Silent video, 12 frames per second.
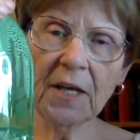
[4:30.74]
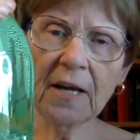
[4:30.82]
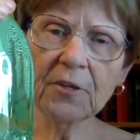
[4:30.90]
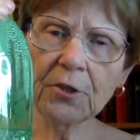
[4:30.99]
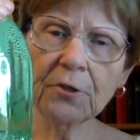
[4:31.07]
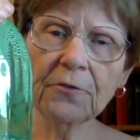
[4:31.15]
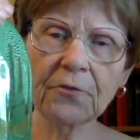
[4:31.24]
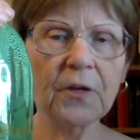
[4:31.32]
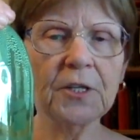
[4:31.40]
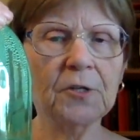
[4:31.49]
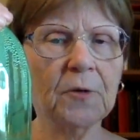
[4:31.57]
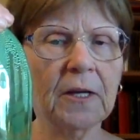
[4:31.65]
get too
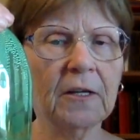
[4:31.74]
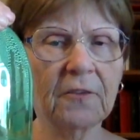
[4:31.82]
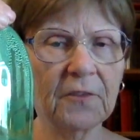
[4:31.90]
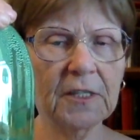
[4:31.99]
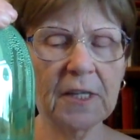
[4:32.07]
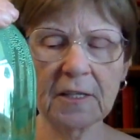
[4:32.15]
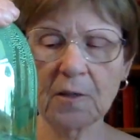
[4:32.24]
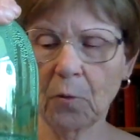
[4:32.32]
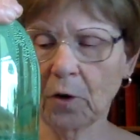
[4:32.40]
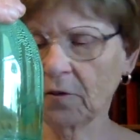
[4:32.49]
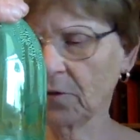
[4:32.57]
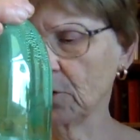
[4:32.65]
frustrated if it doesn't
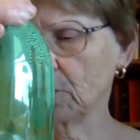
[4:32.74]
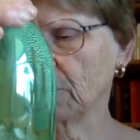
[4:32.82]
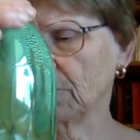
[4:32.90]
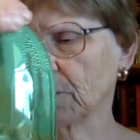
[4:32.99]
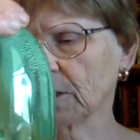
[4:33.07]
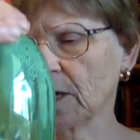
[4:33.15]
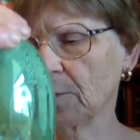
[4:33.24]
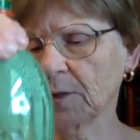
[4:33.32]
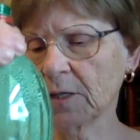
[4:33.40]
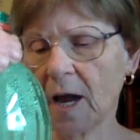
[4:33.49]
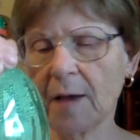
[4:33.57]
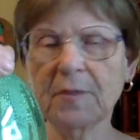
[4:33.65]
work for you the first couple
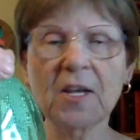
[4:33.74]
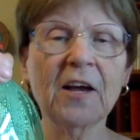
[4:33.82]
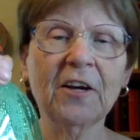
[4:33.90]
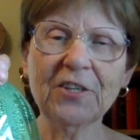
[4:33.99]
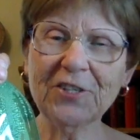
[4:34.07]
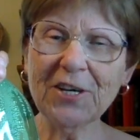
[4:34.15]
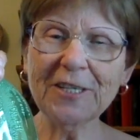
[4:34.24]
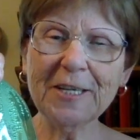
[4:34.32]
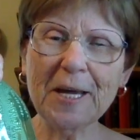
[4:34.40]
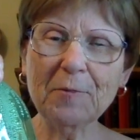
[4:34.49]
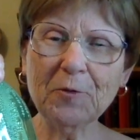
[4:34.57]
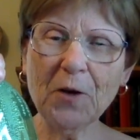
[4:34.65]
times. Just
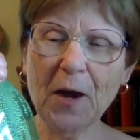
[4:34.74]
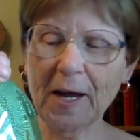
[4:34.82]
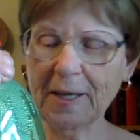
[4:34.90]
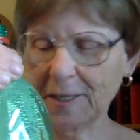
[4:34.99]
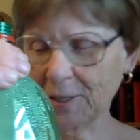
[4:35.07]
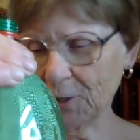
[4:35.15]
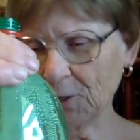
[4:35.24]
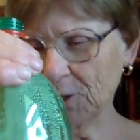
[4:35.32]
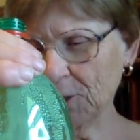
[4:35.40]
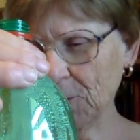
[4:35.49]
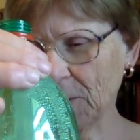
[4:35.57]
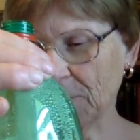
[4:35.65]
keep trying until you
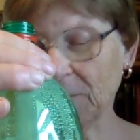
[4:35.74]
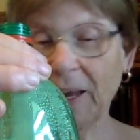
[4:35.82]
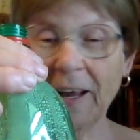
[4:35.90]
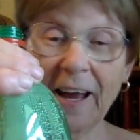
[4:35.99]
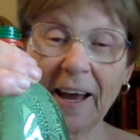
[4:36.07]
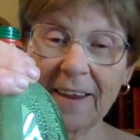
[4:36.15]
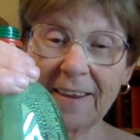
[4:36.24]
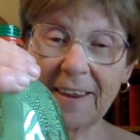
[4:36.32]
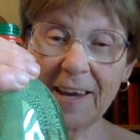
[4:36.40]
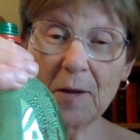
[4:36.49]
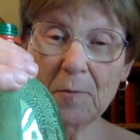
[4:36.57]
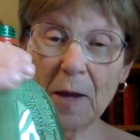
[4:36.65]
do it. And
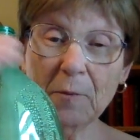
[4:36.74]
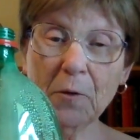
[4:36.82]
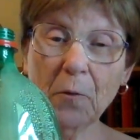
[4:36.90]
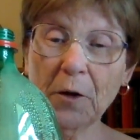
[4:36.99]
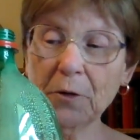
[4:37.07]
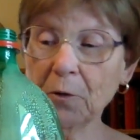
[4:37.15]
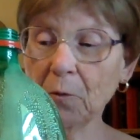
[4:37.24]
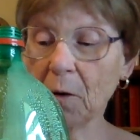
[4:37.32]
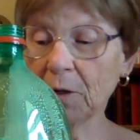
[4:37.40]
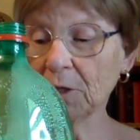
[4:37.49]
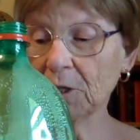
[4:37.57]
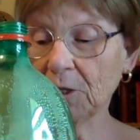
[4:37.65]
then maybe what you'll
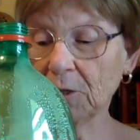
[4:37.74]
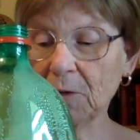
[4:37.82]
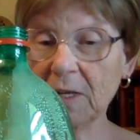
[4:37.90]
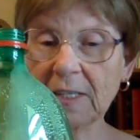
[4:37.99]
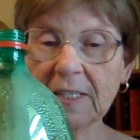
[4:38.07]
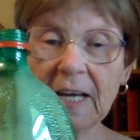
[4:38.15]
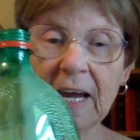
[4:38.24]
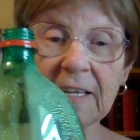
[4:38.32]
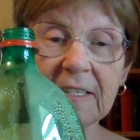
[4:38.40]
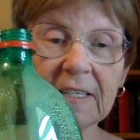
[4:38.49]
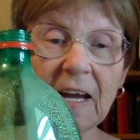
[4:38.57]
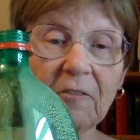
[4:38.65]
want to do is take
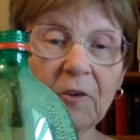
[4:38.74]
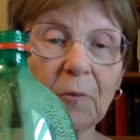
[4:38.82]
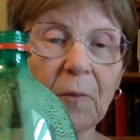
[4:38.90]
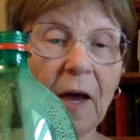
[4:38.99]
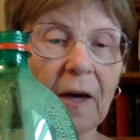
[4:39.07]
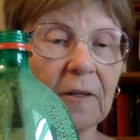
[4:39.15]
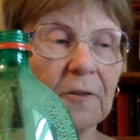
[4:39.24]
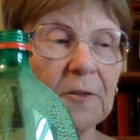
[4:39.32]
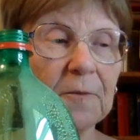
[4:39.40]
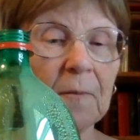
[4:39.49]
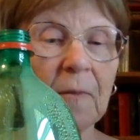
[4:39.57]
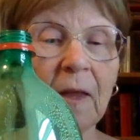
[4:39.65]
several
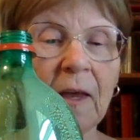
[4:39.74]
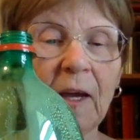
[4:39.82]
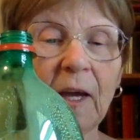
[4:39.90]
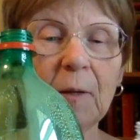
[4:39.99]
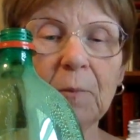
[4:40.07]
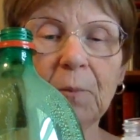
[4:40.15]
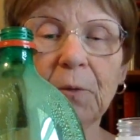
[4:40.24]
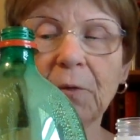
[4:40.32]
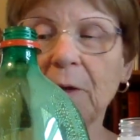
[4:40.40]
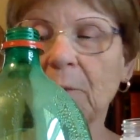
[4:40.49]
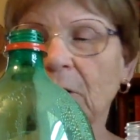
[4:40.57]
bottles and pull them